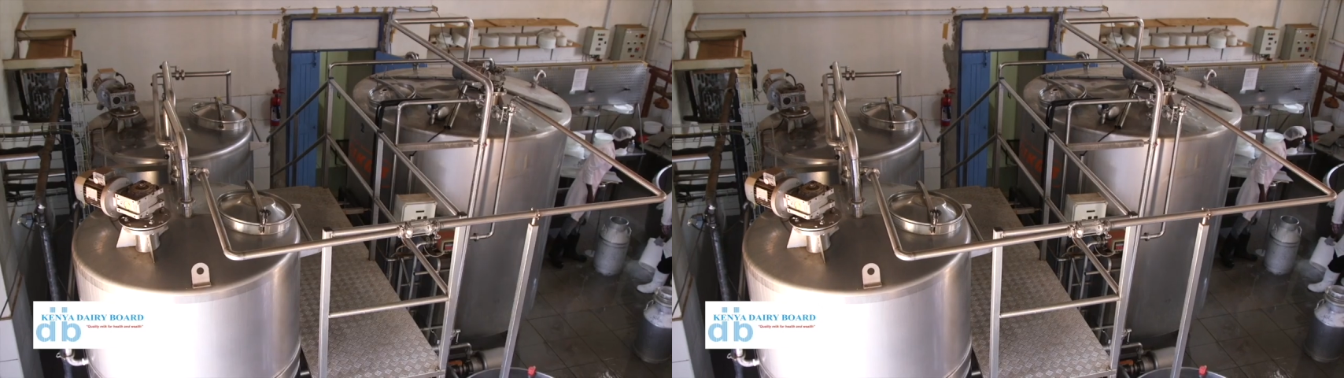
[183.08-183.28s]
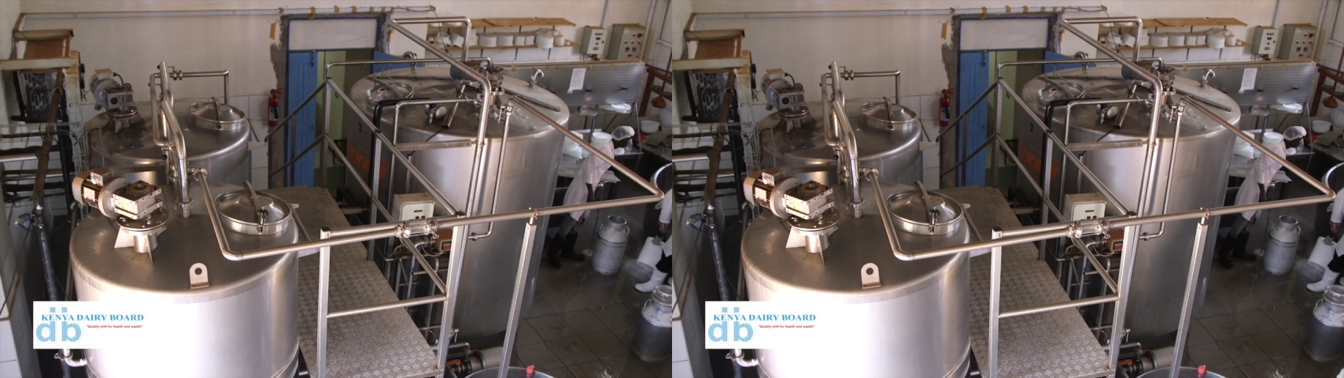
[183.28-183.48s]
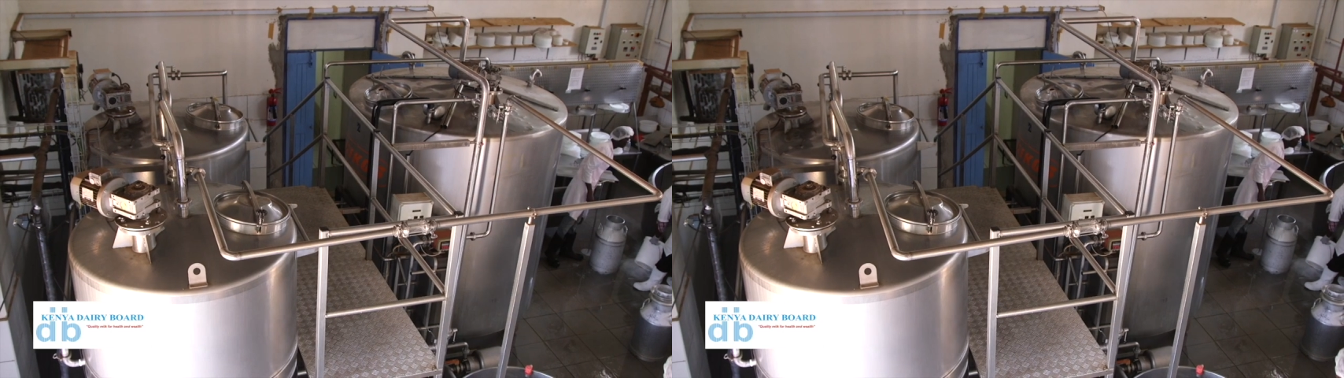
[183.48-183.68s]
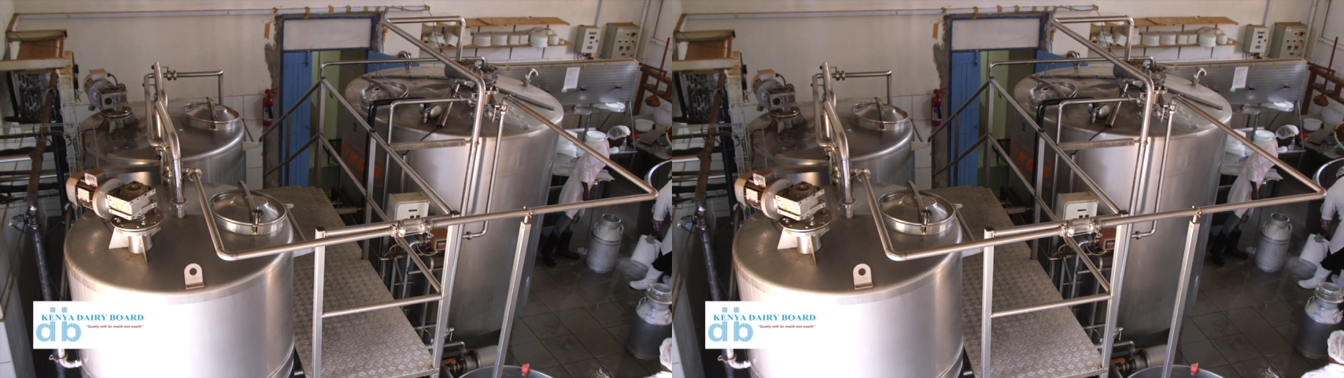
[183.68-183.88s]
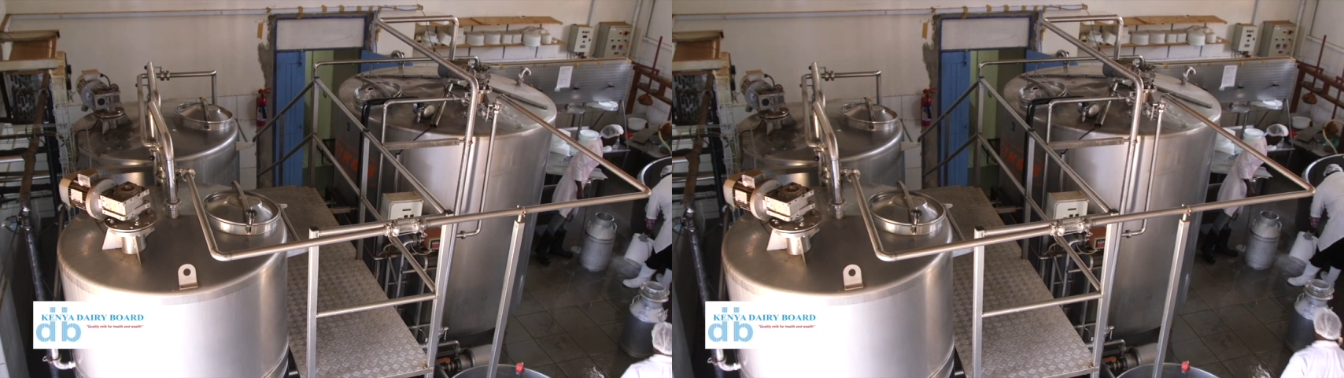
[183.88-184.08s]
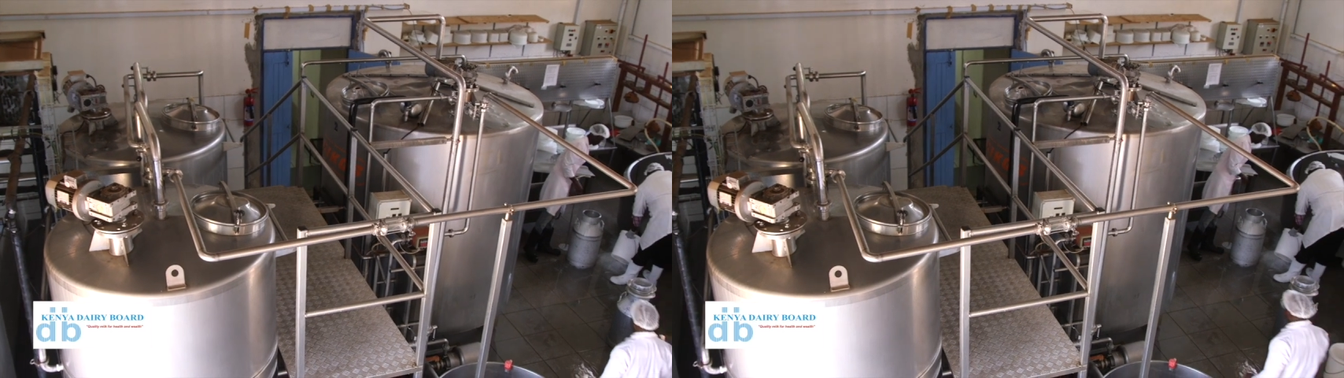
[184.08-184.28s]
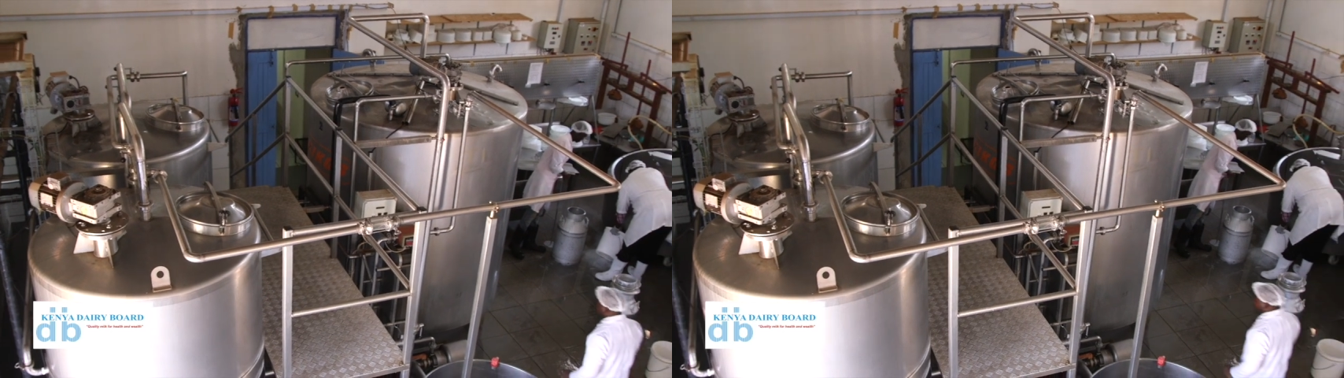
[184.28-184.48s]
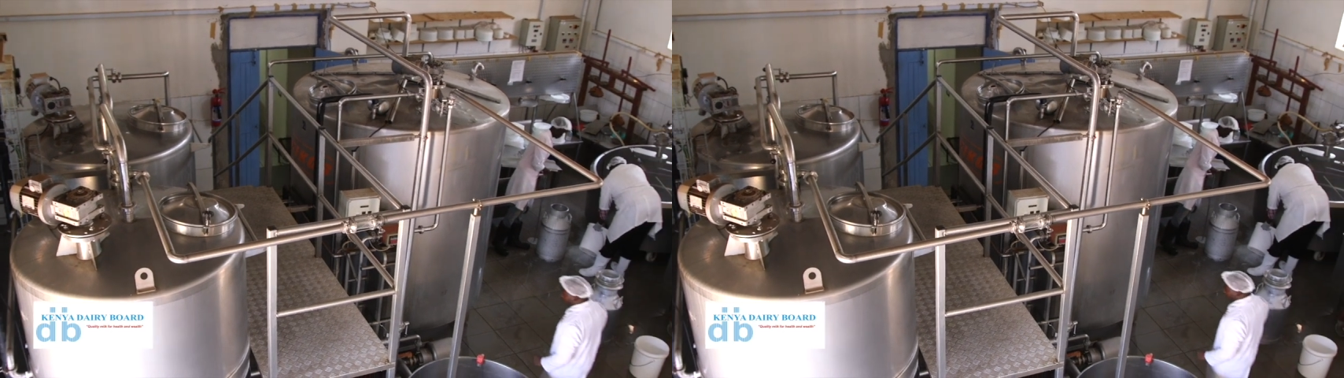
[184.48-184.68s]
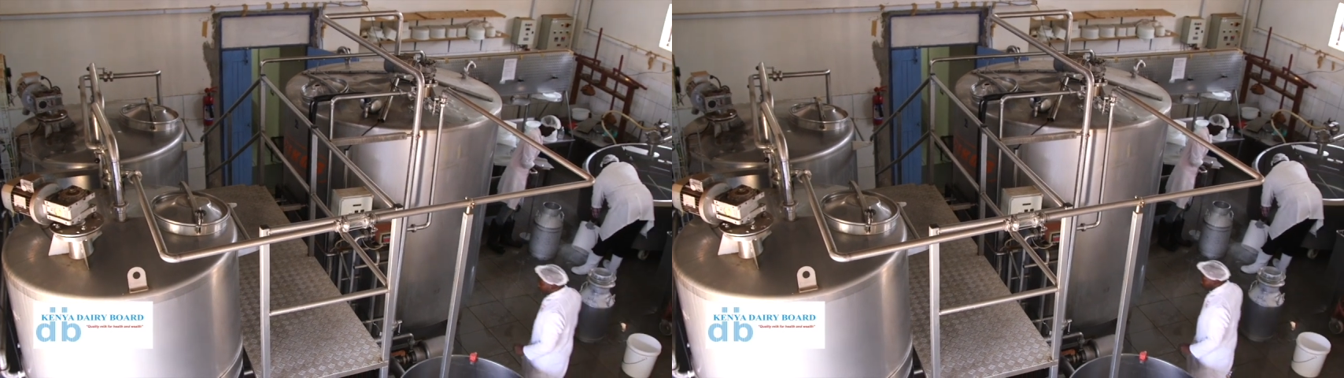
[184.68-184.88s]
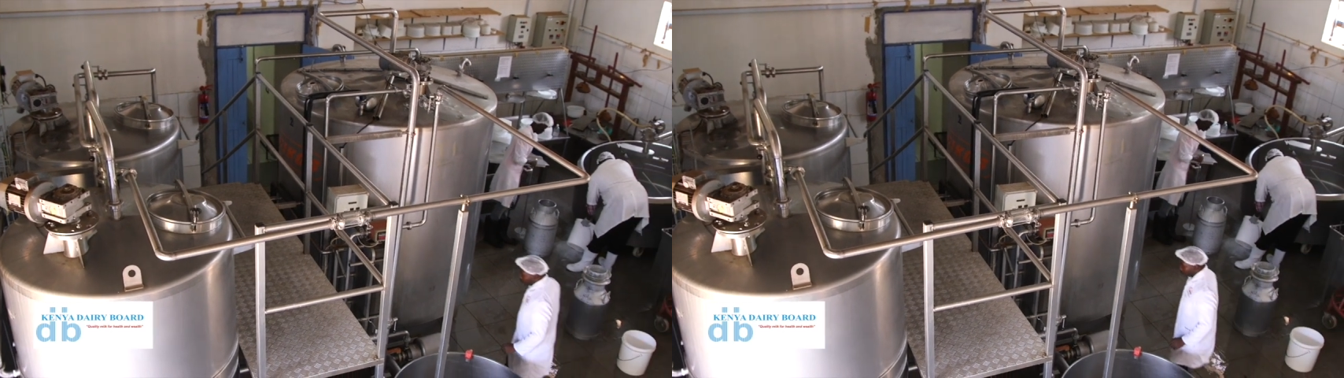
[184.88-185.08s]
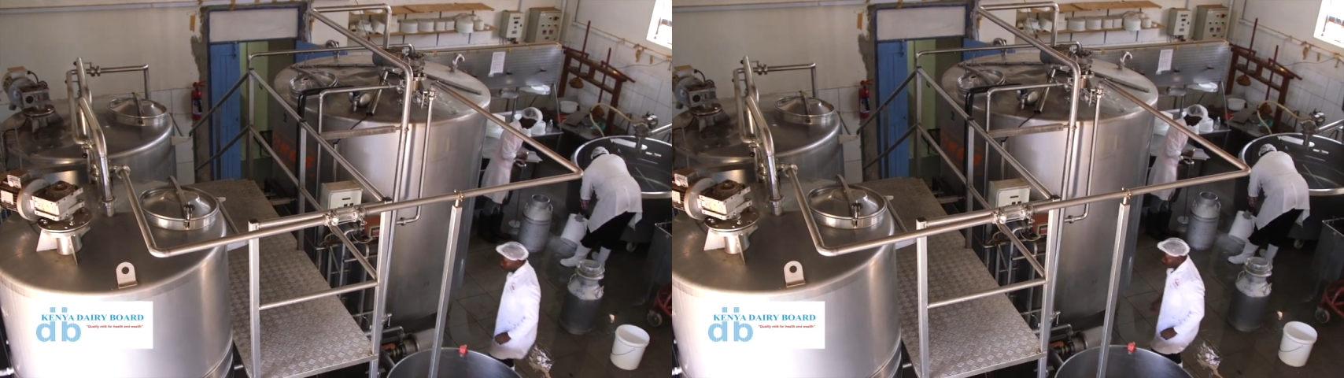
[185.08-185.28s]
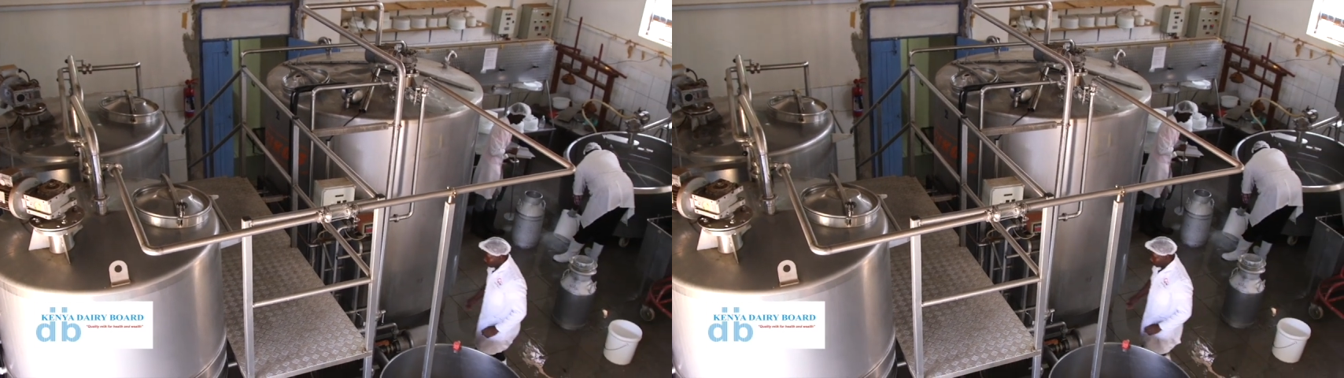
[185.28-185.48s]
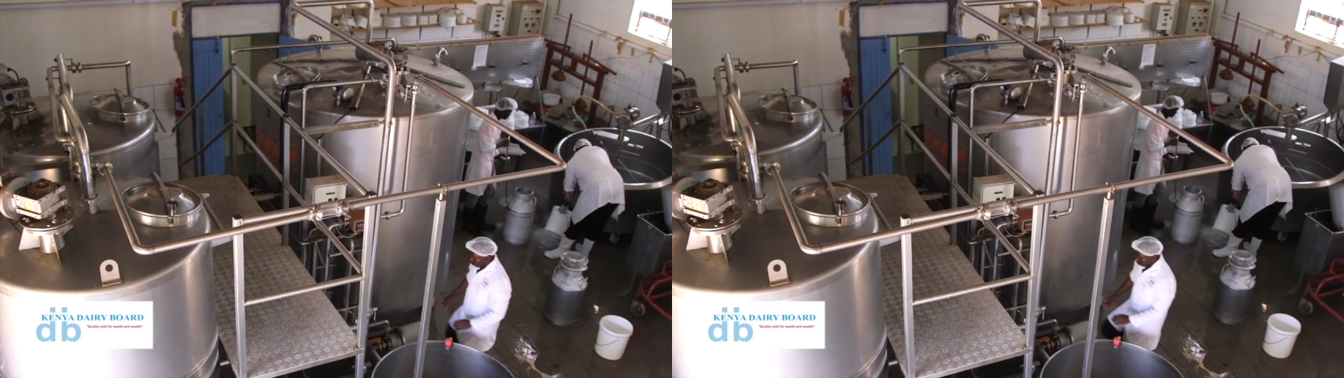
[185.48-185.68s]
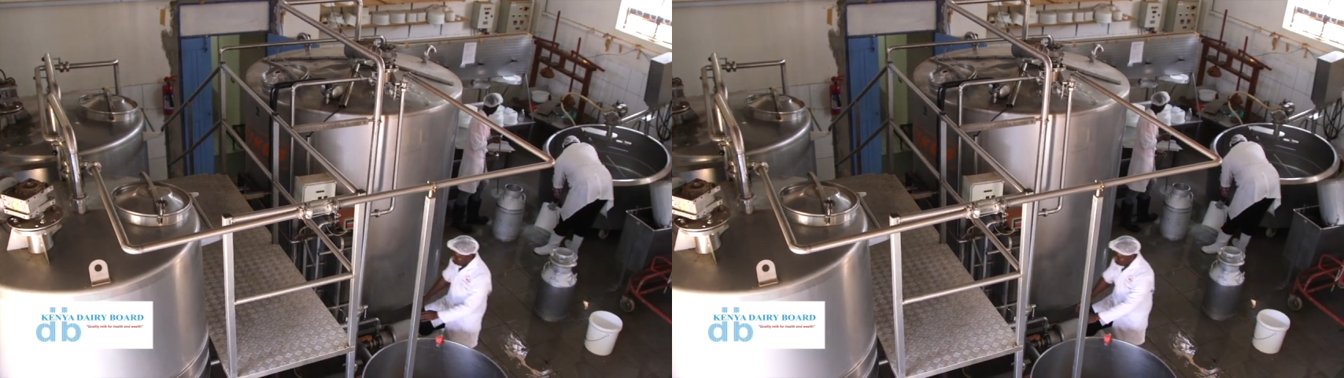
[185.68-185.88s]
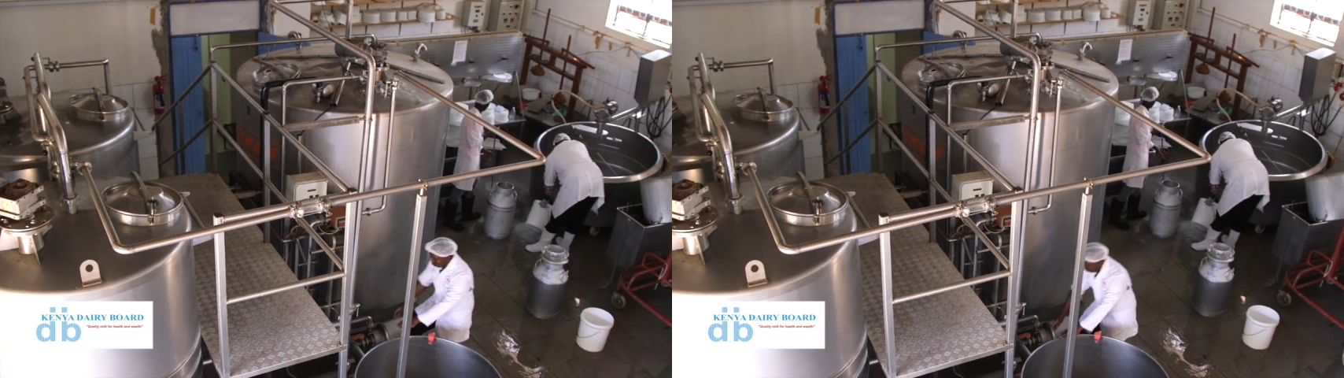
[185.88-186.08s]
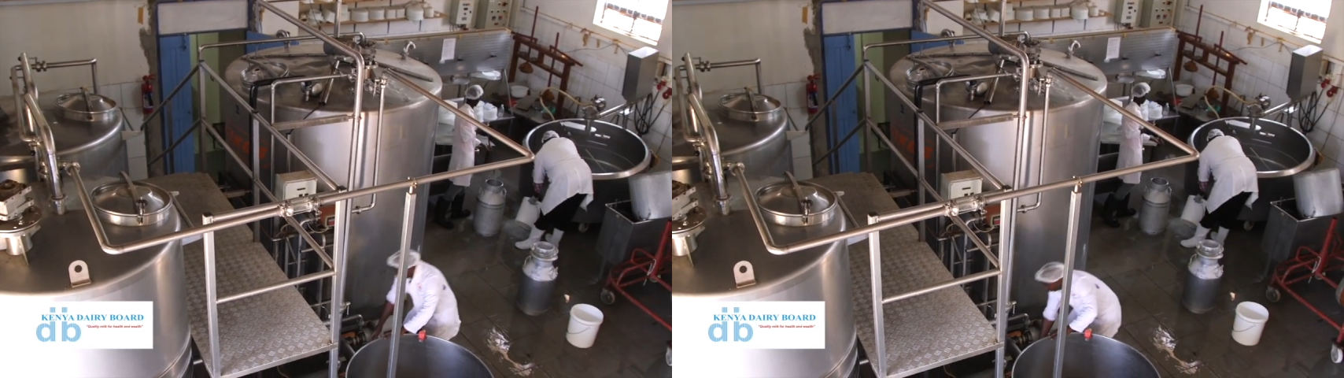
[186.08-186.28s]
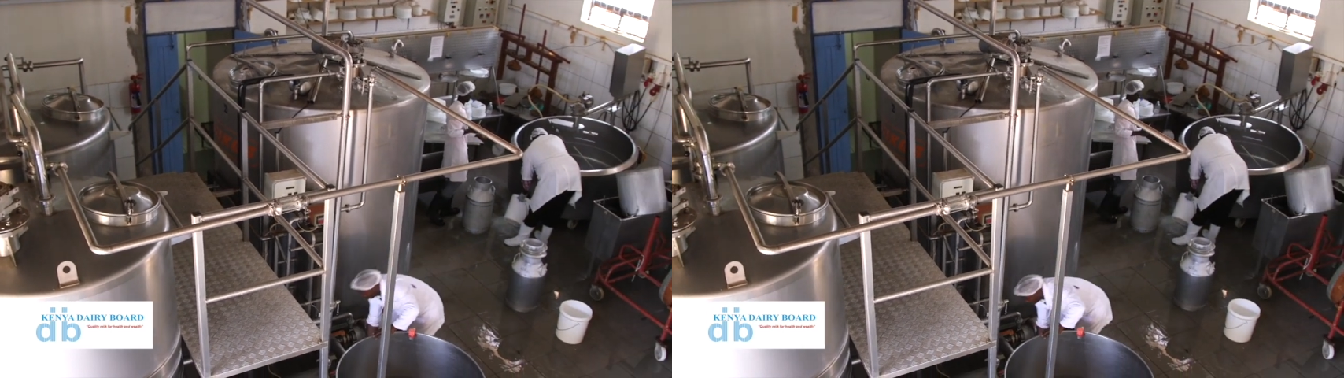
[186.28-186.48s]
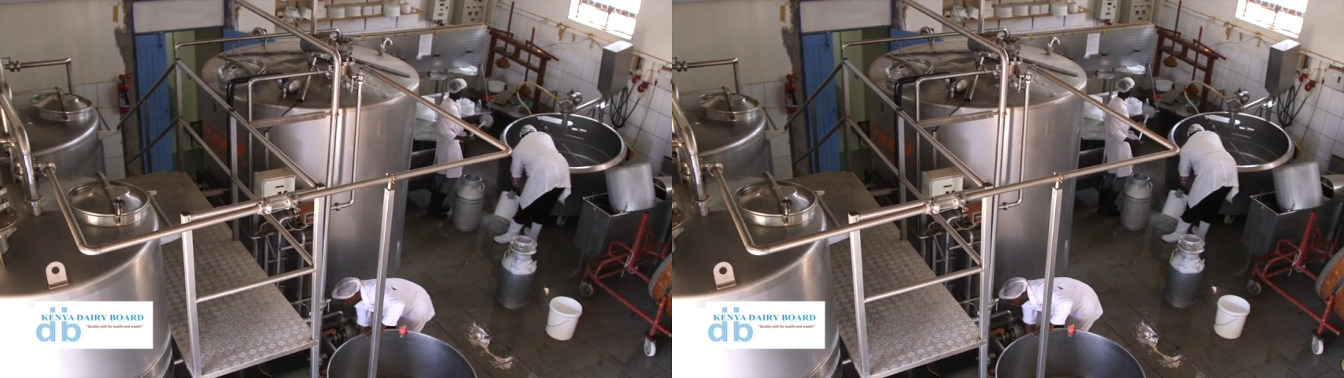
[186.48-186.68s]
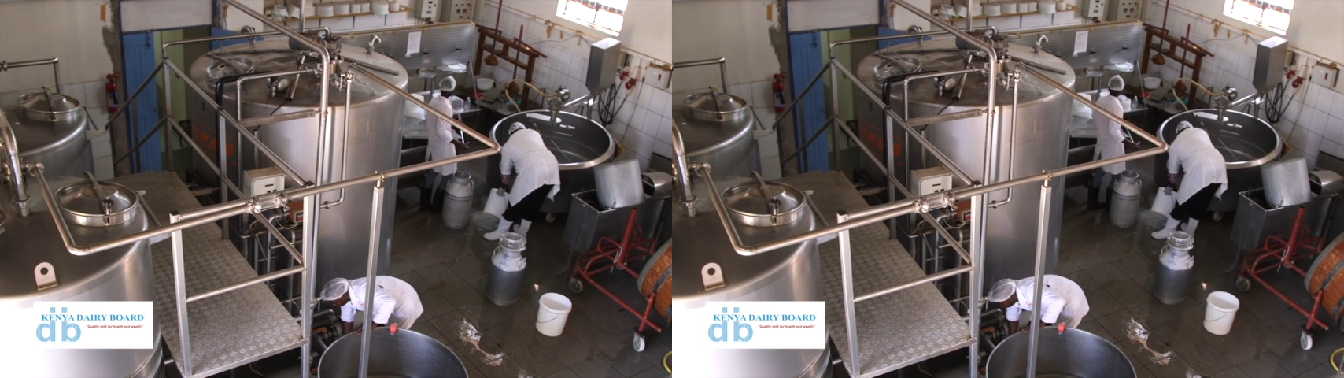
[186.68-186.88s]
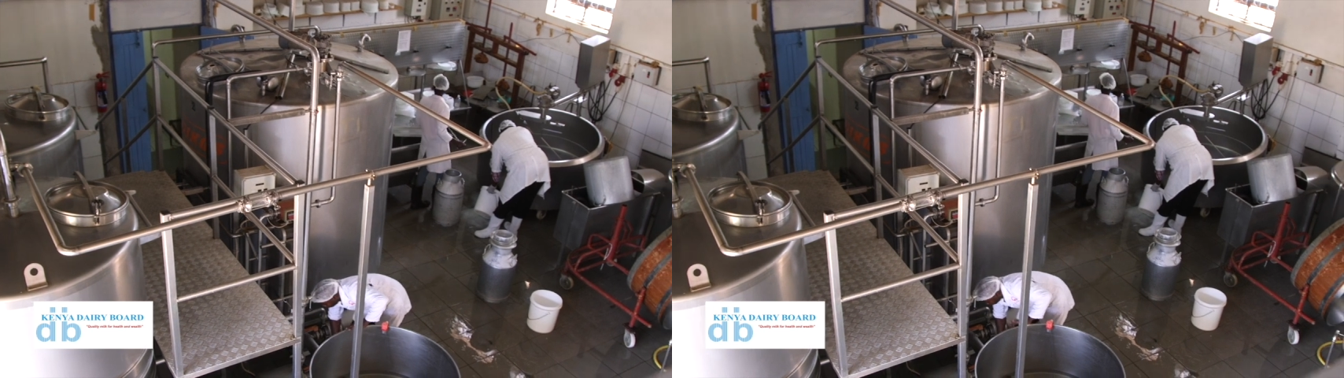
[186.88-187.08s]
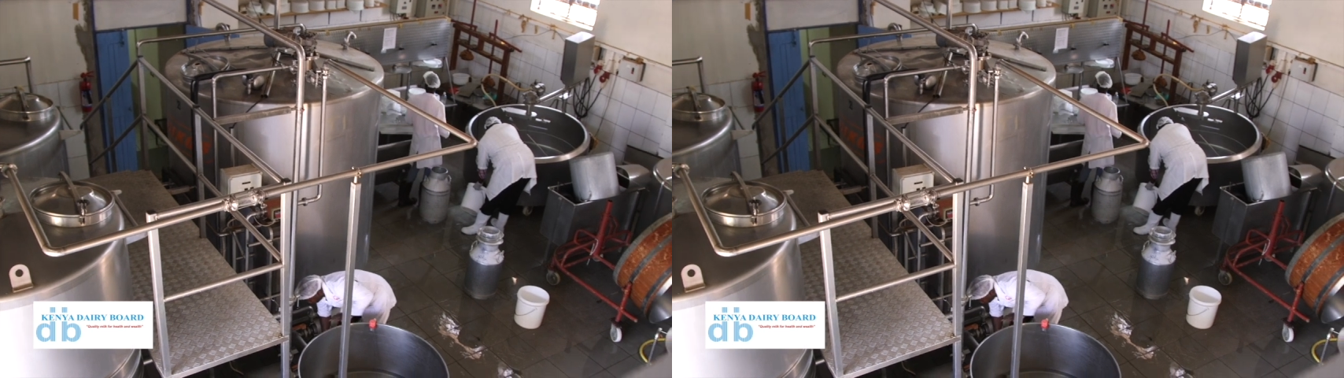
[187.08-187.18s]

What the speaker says: No face is visible, so there are no lips to read.